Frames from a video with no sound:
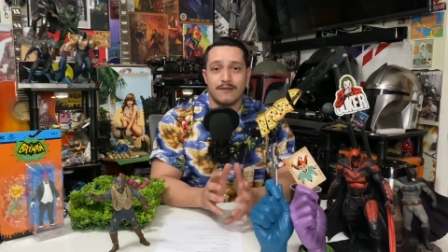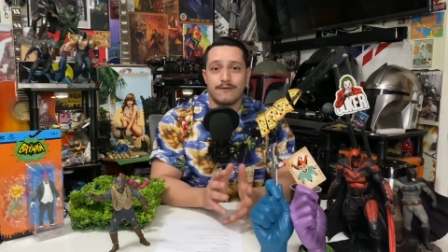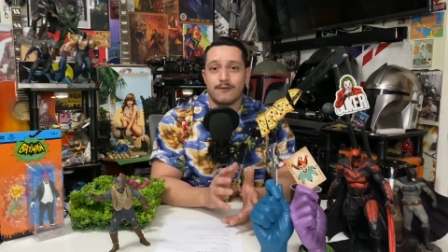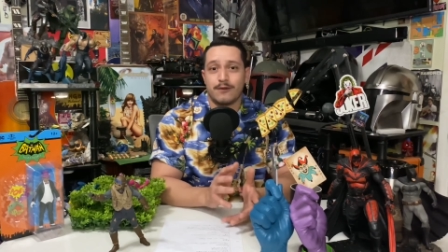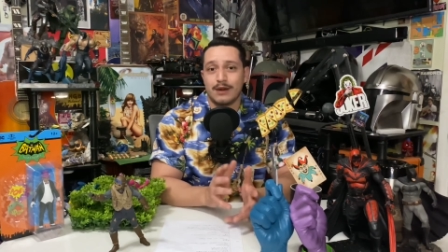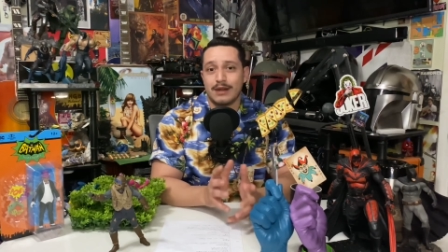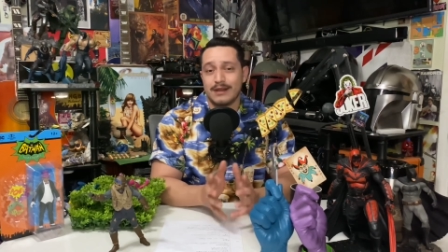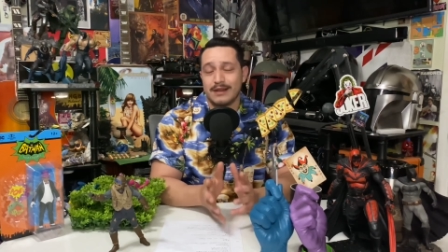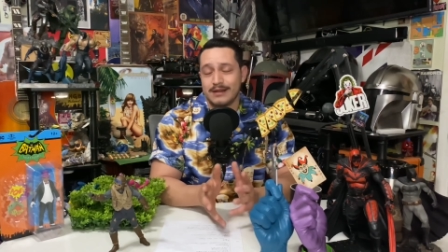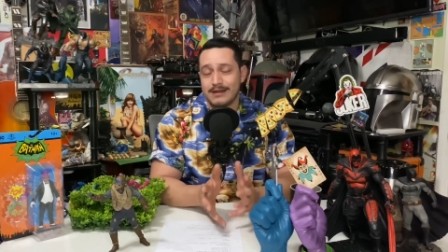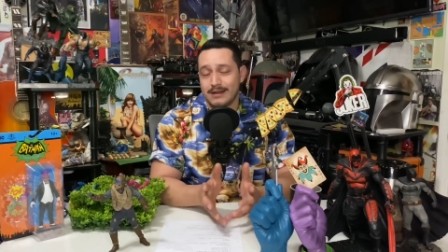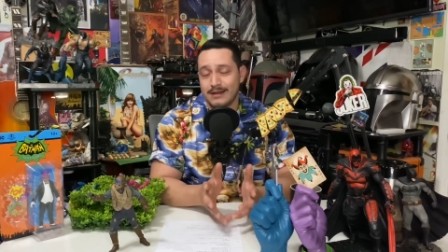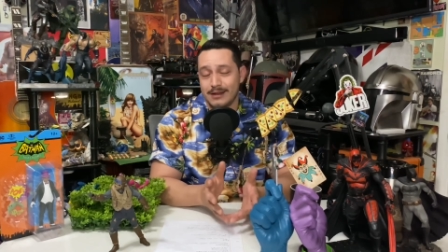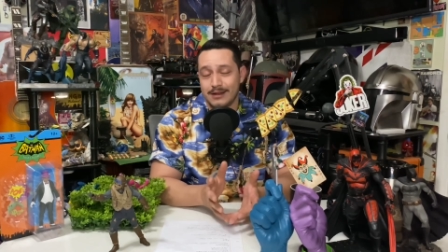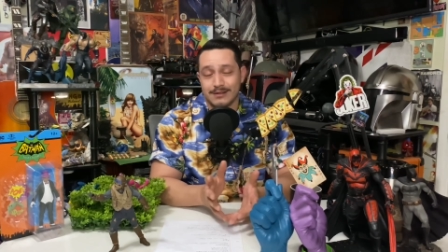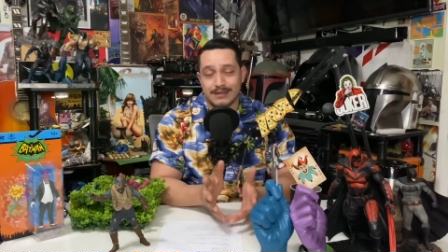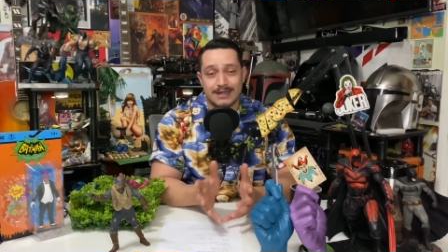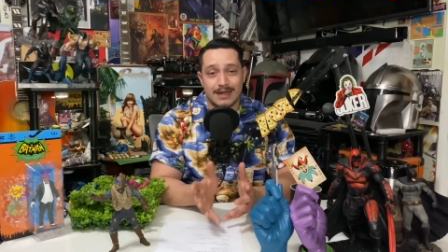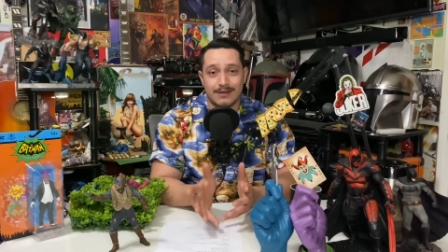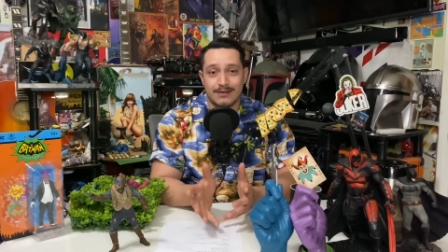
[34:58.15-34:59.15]
40
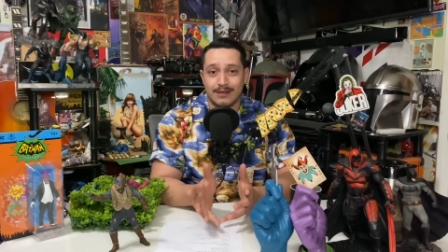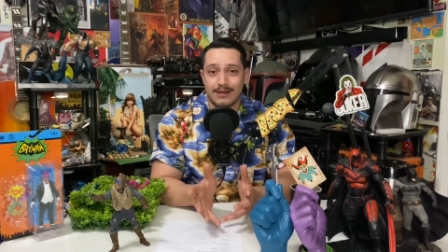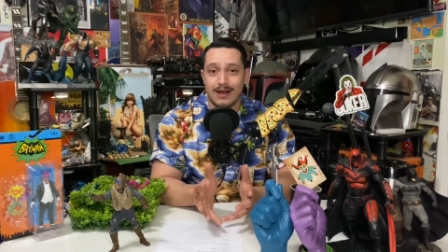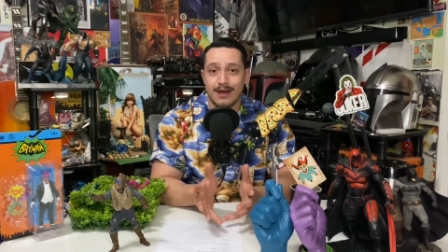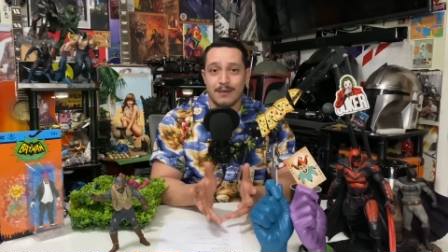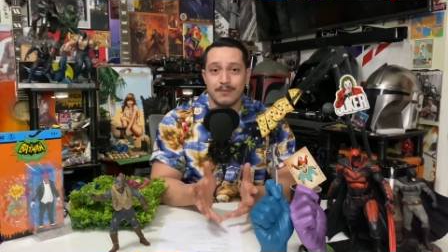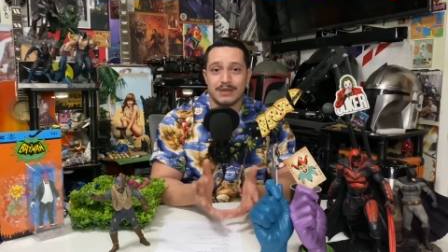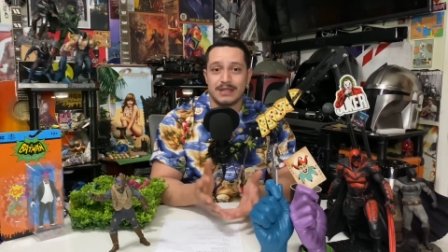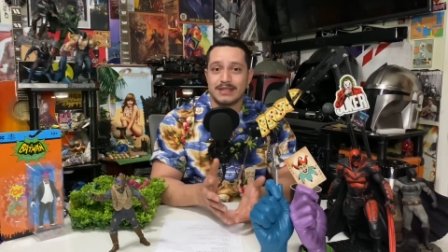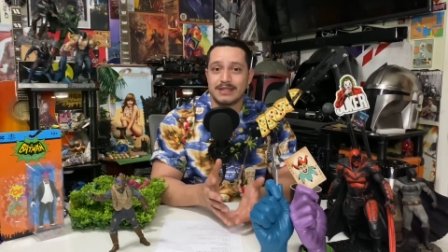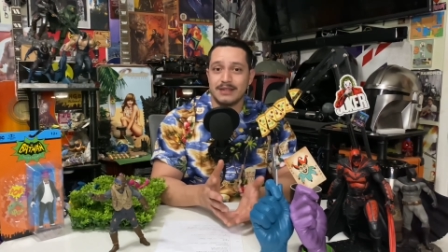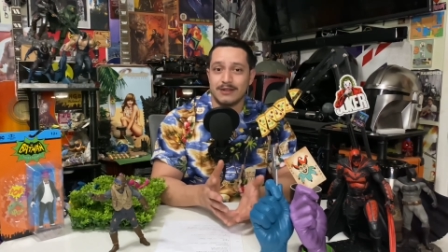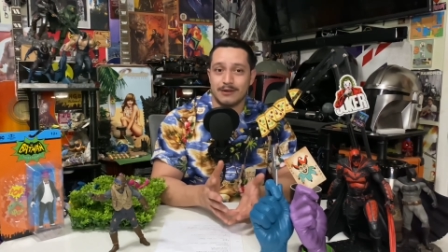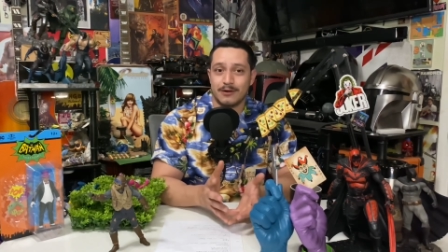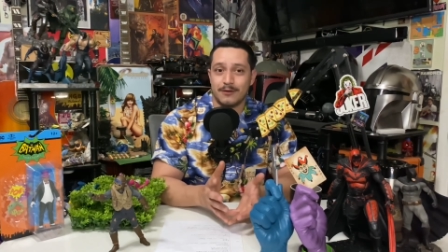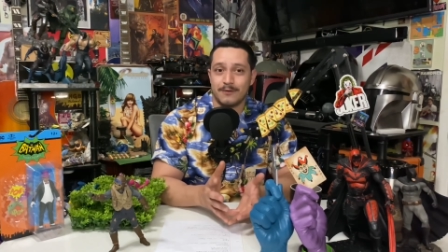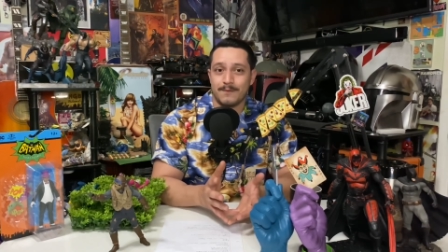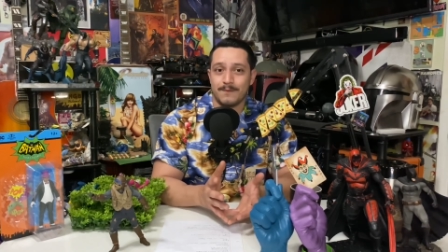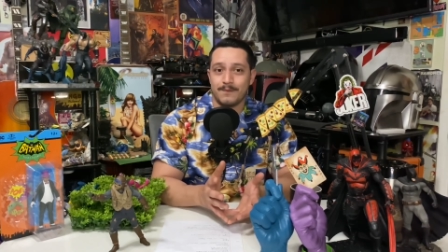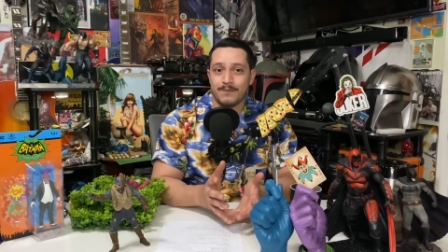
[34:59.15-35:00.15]
years down the line, but
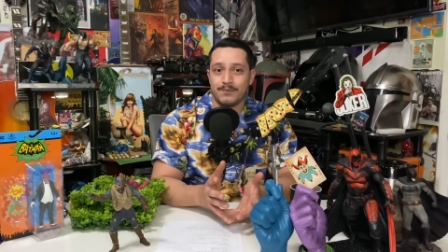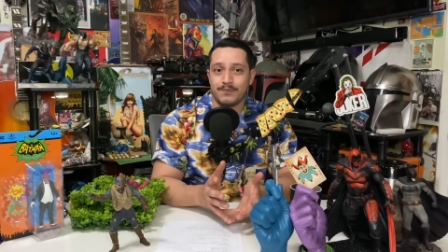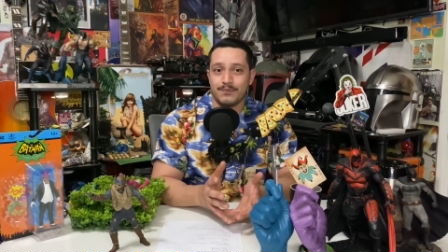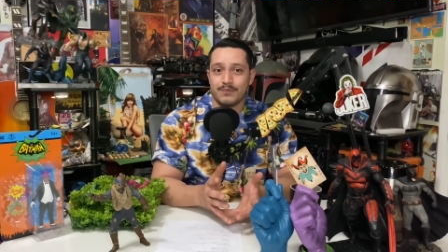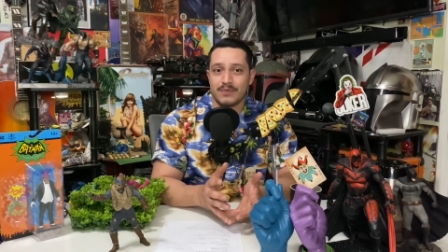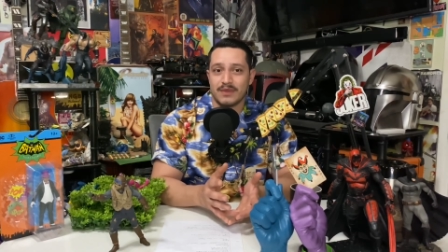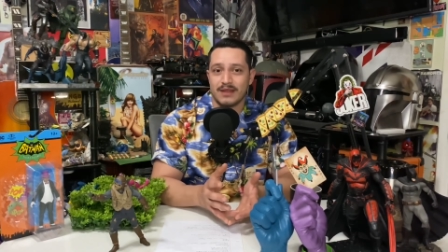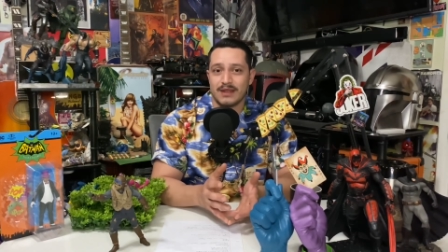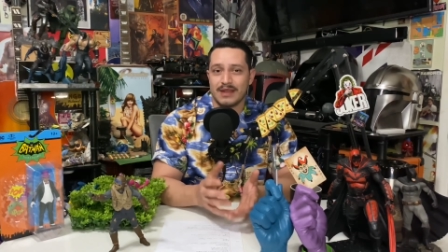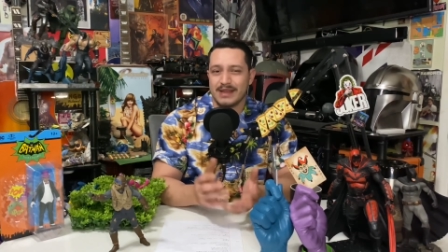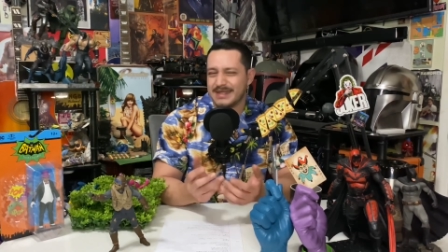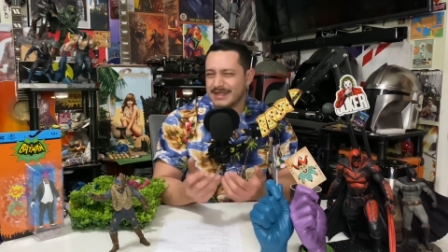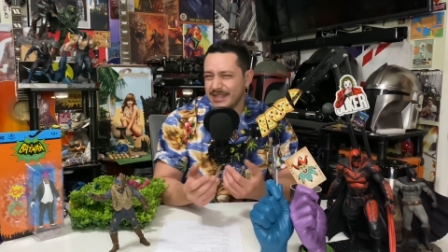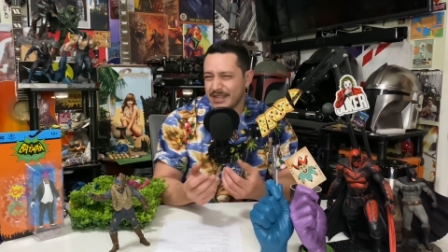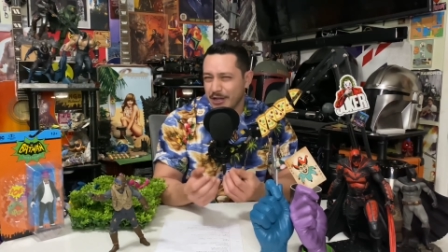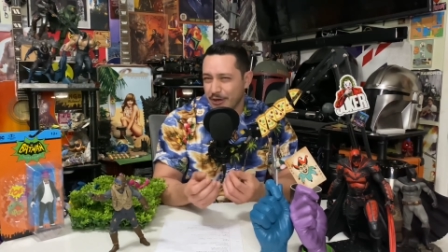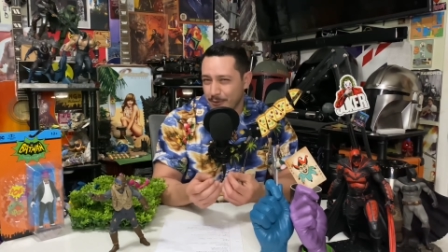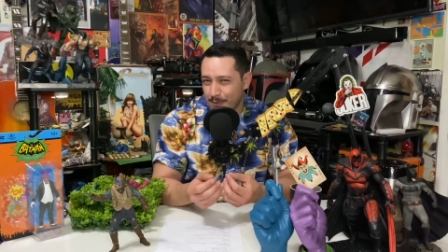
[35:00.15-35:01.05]
still, it's in your